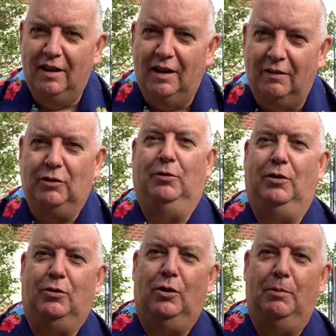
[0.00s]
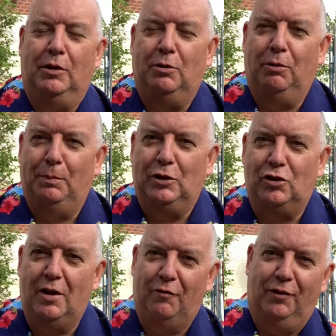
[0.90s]
if she's determined, she would be
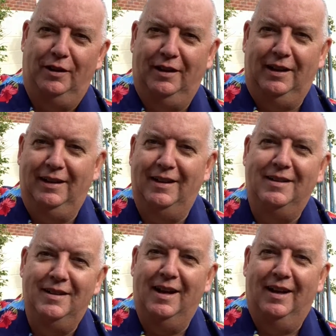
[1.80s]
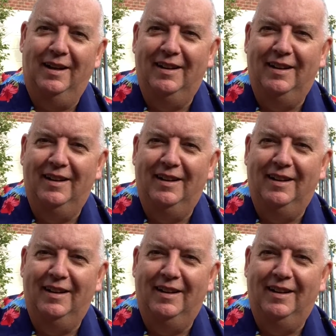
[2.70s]
stiff, and you're thinking, get in there.